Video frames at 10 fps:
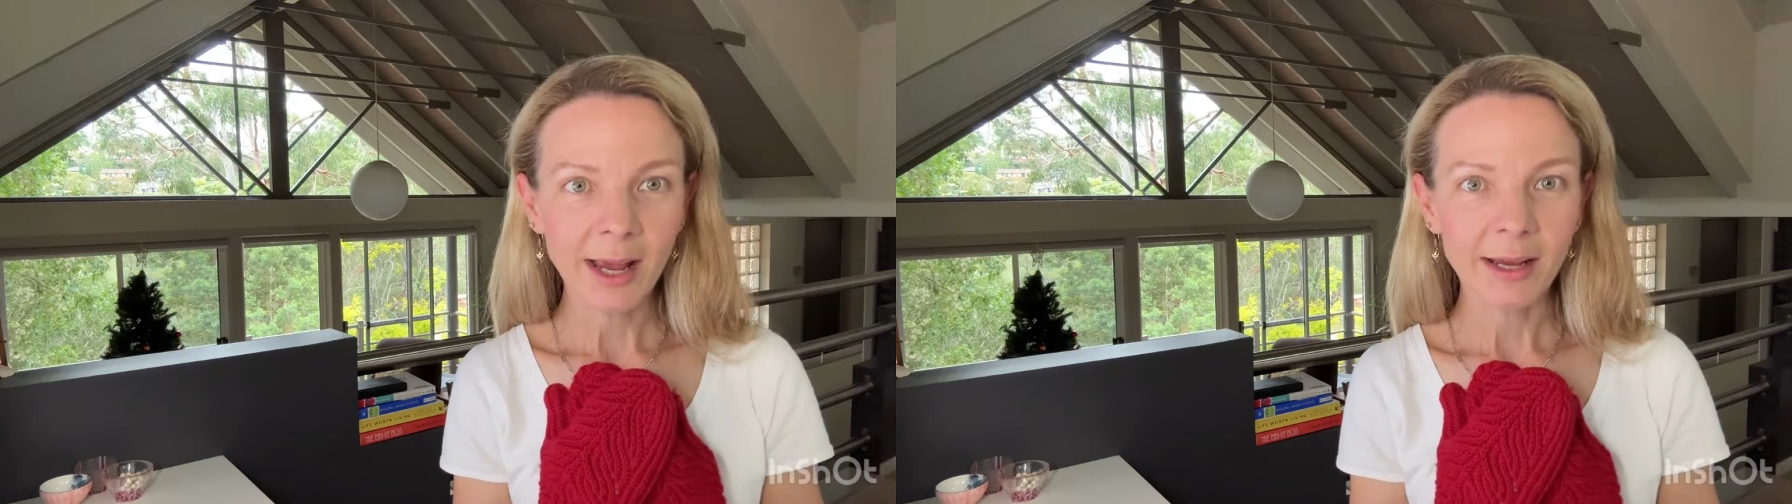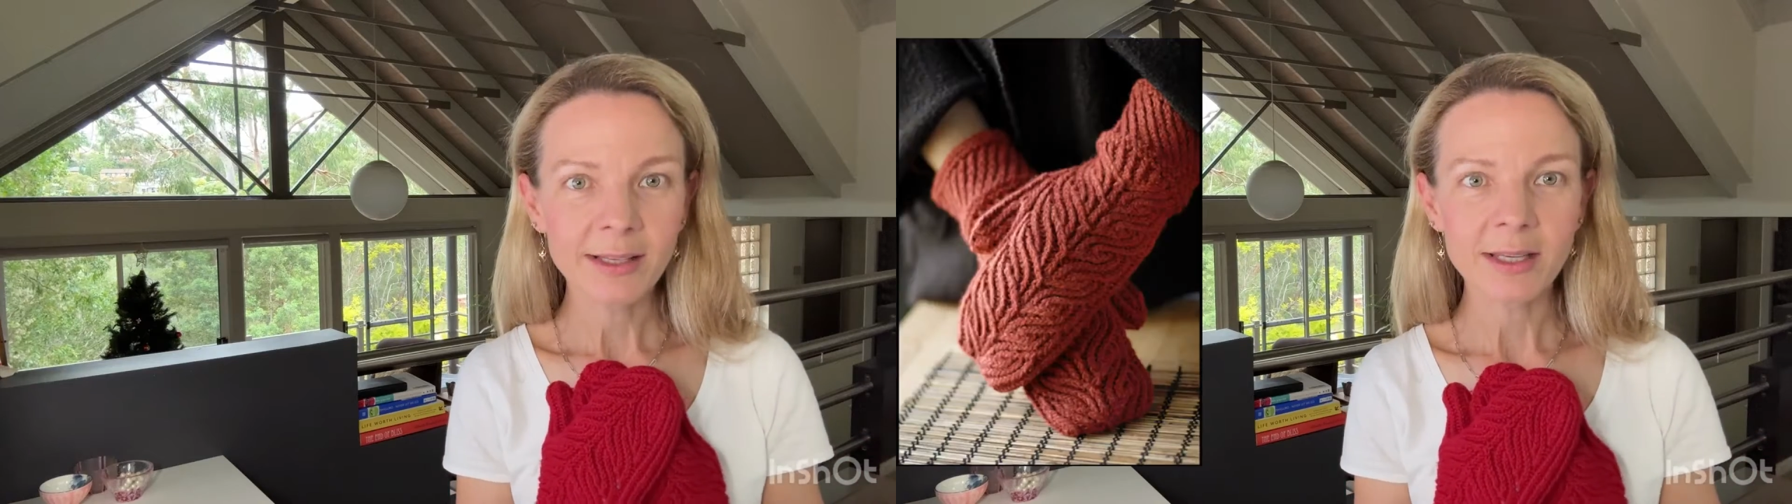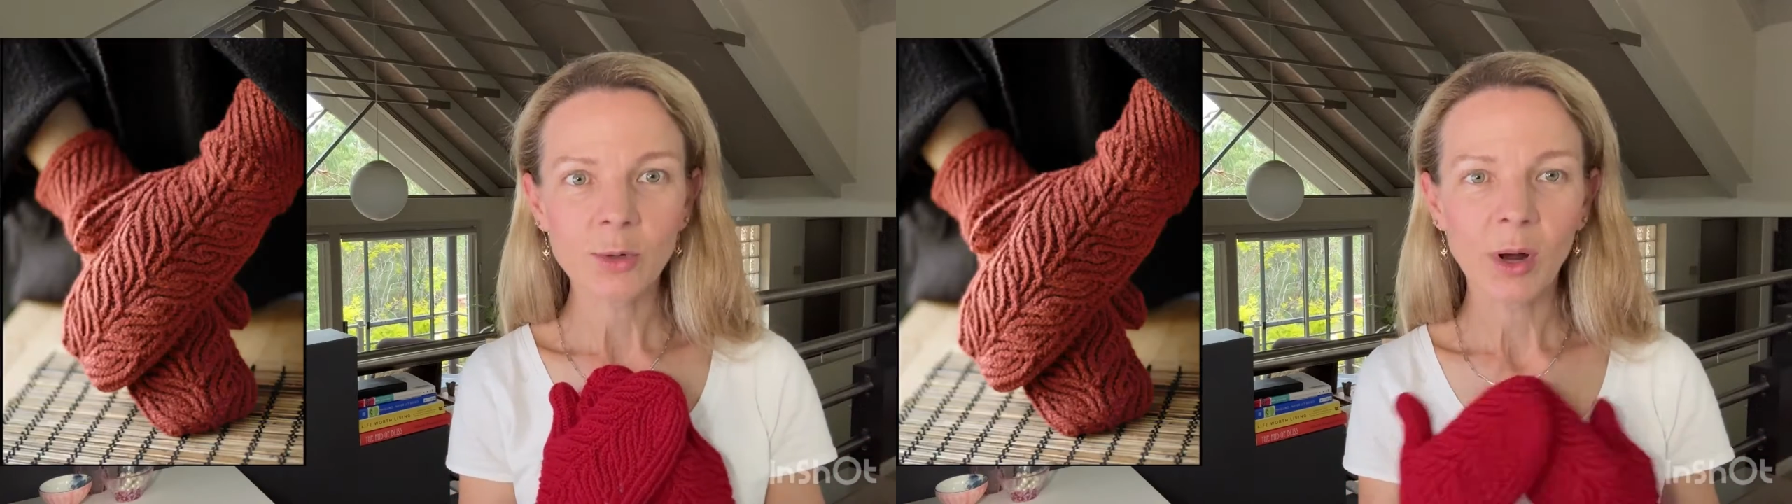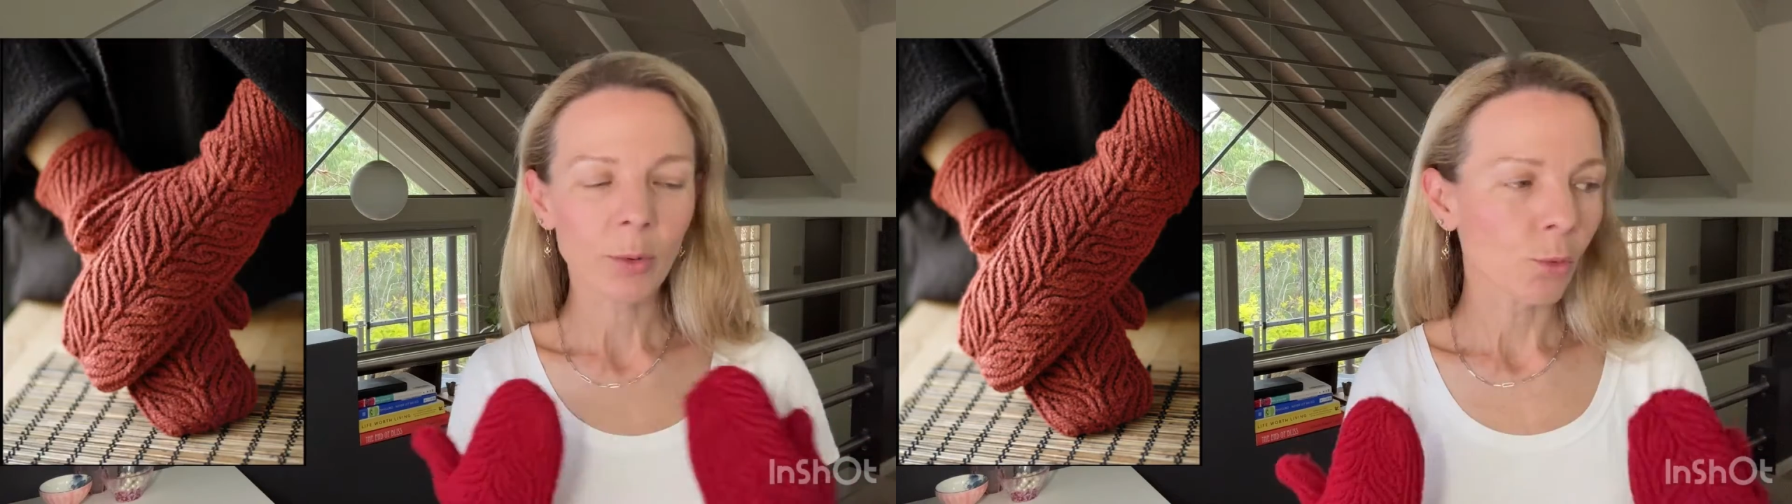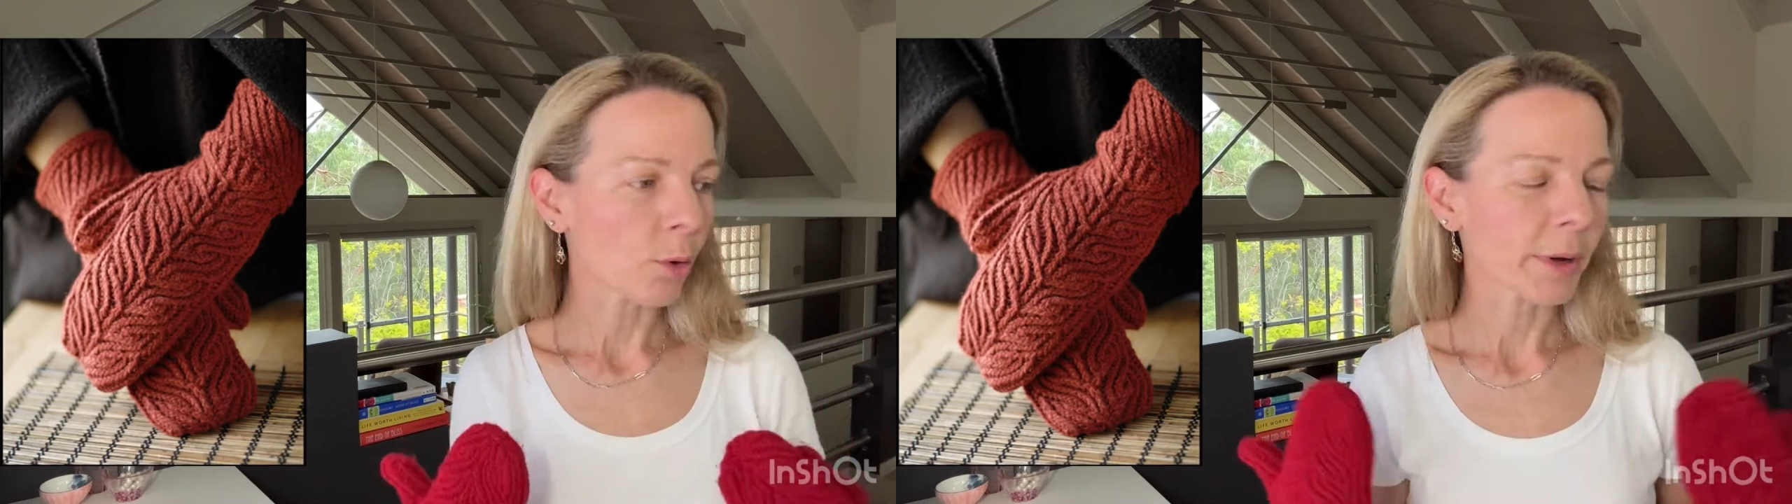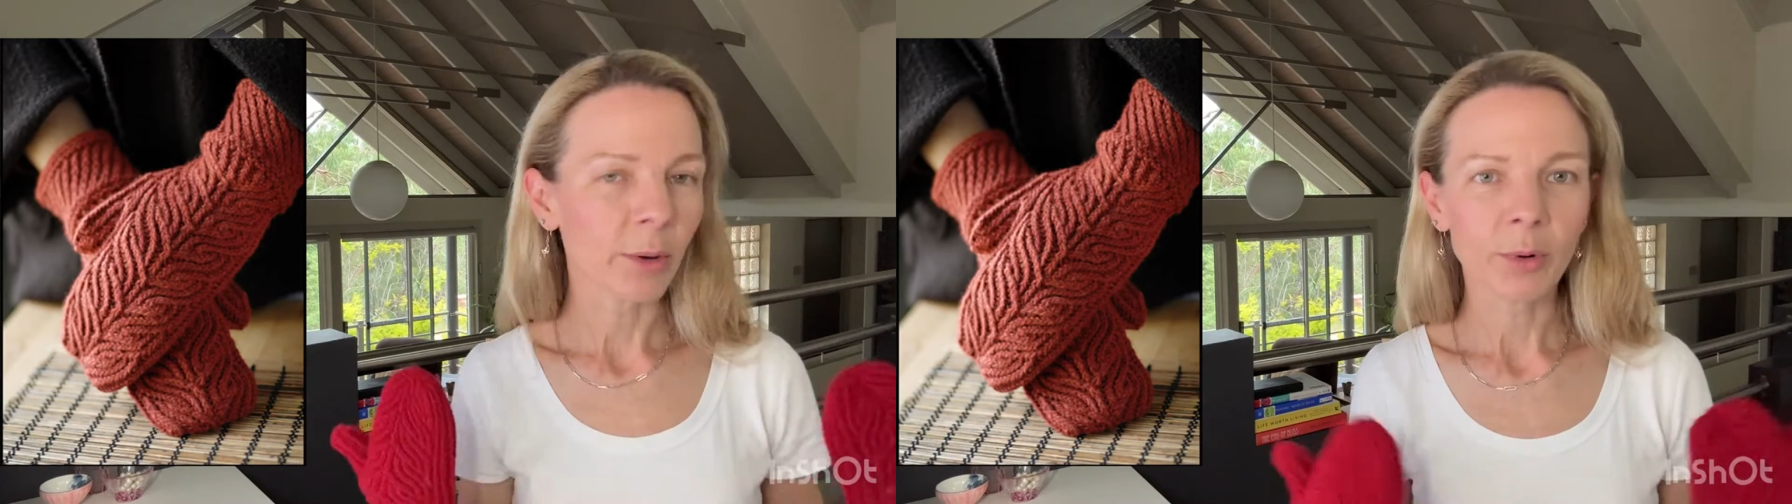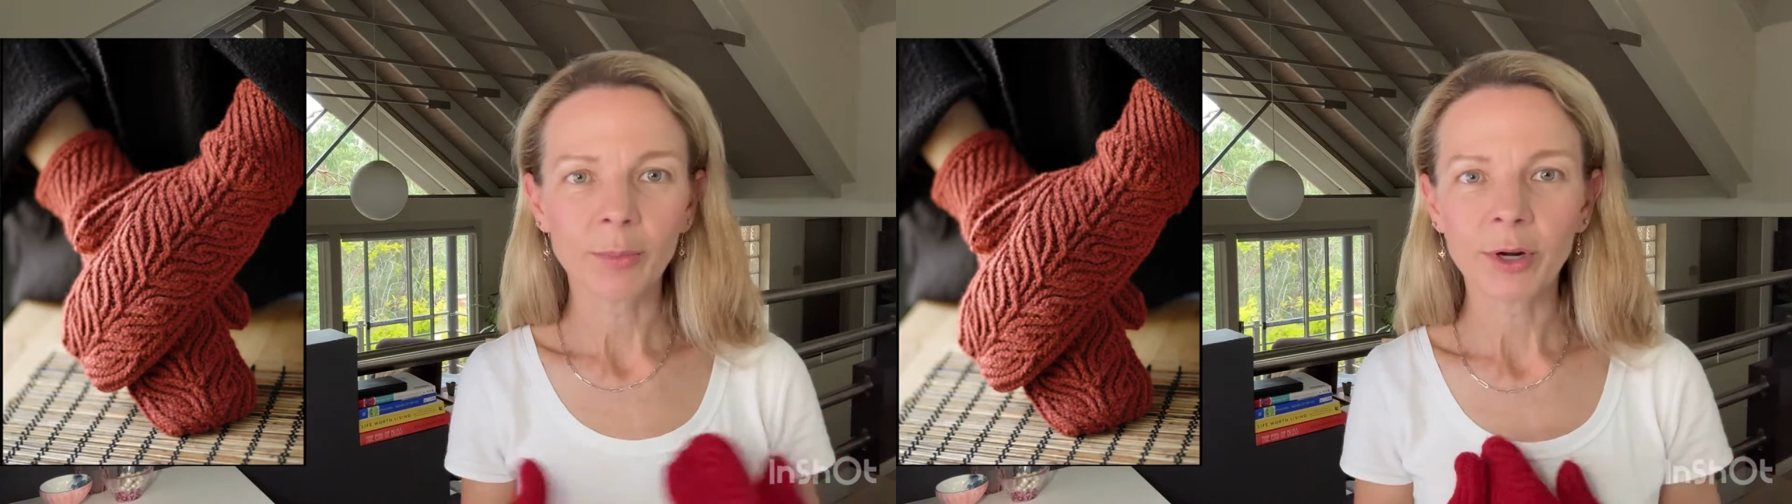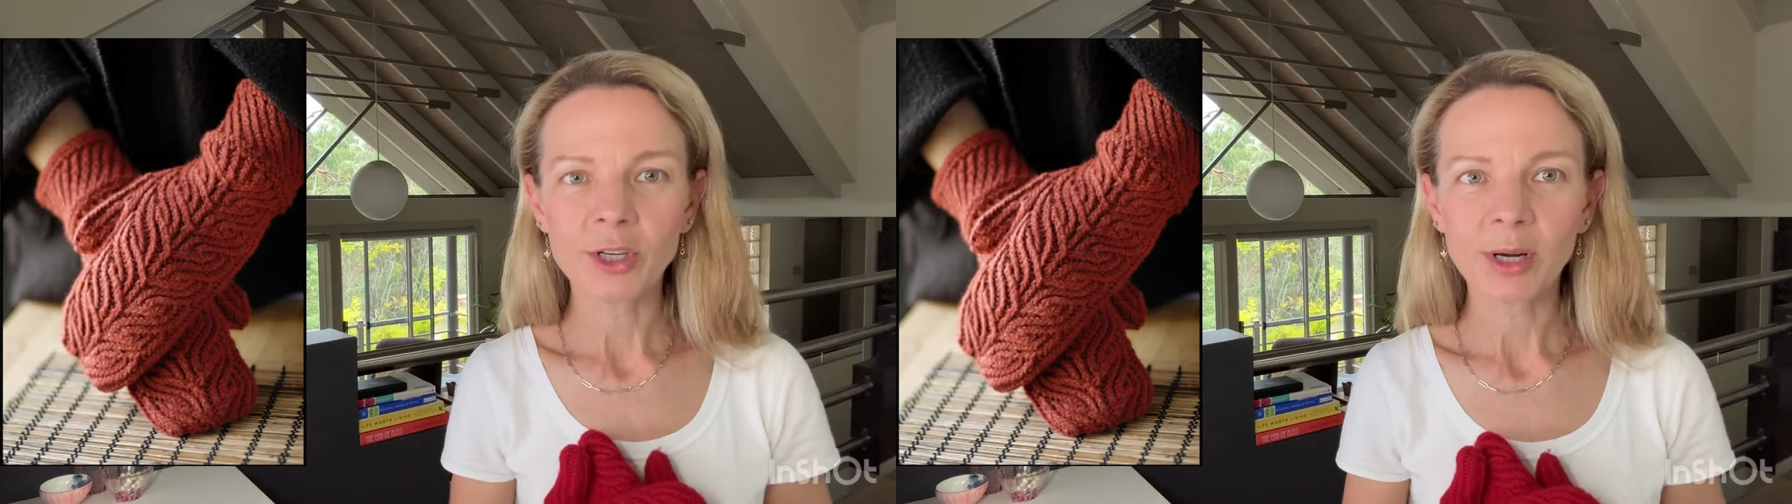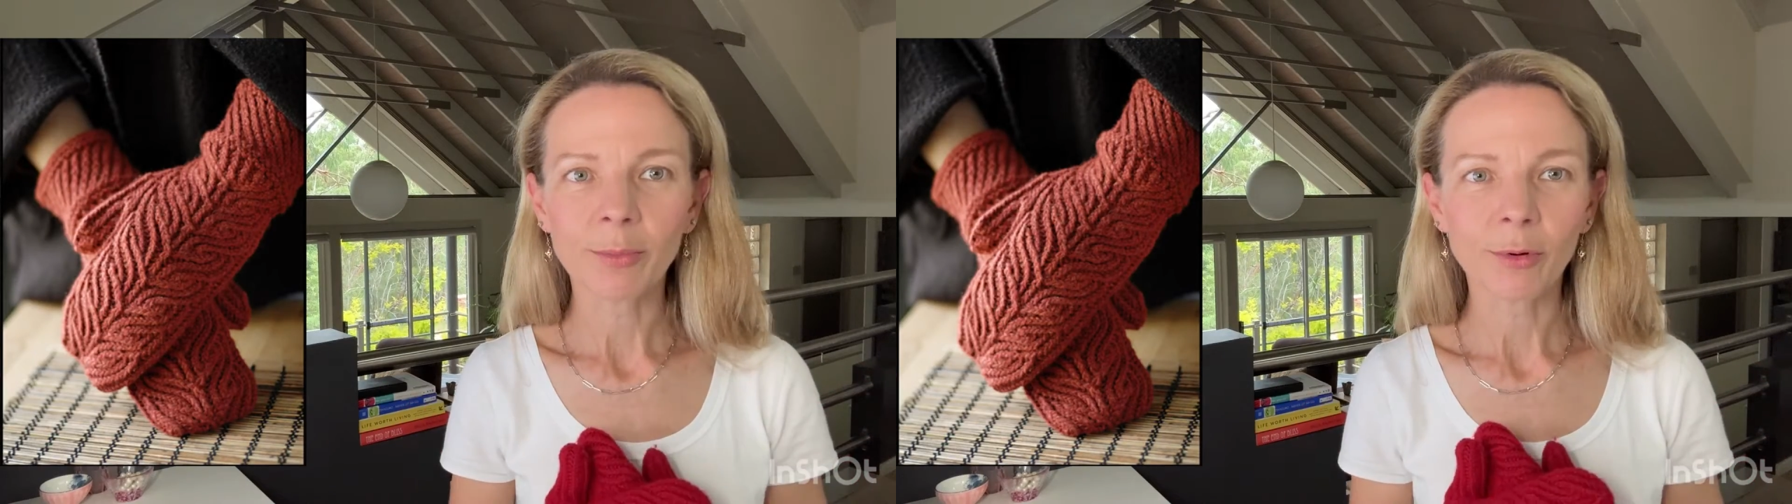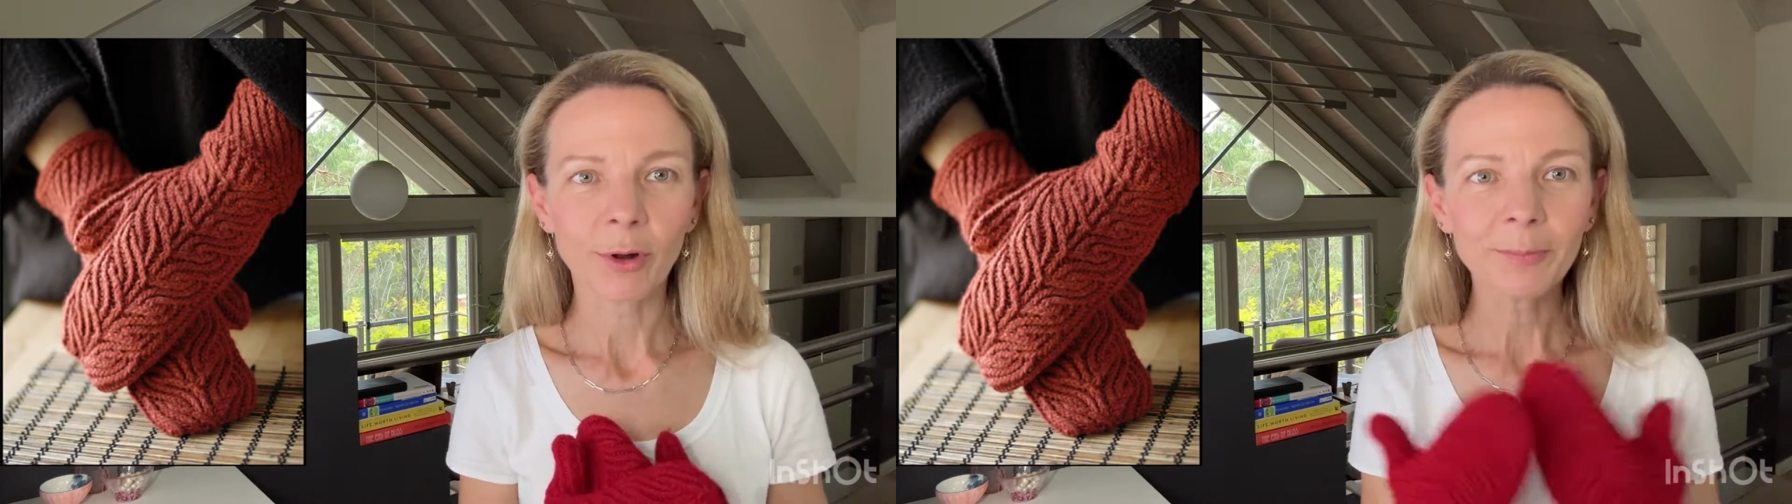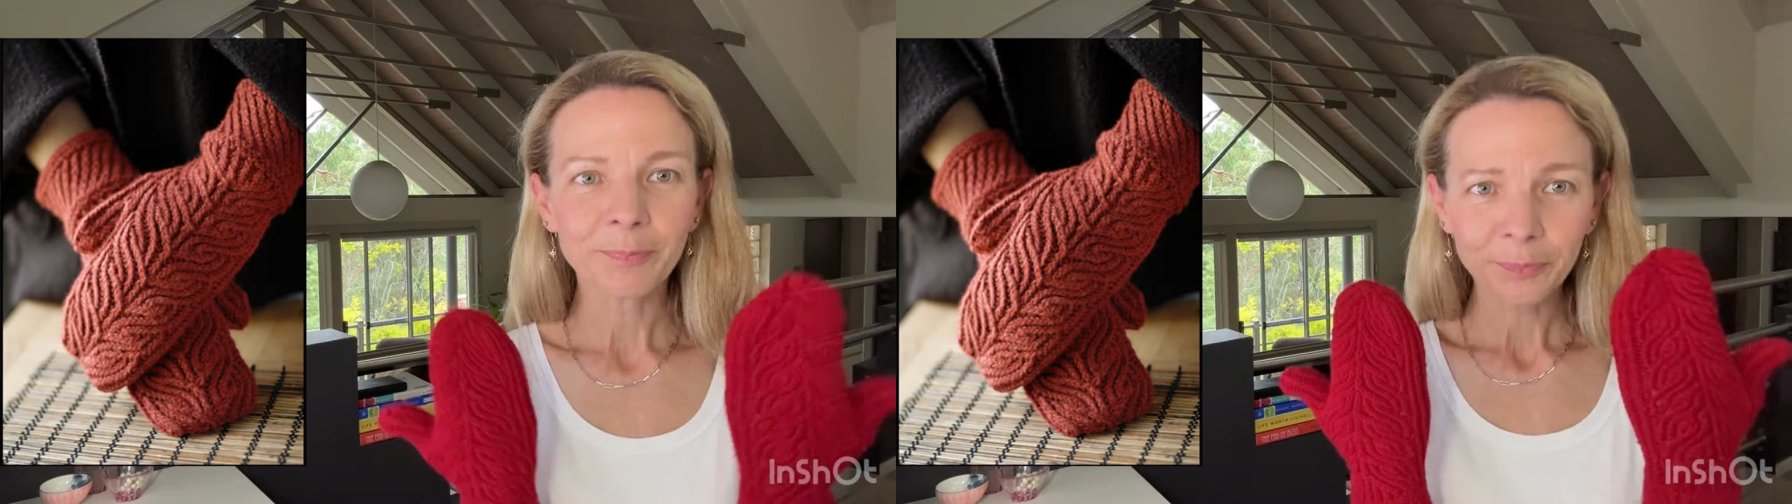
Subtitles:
because it's quite warm, I don't want to put a jumper on,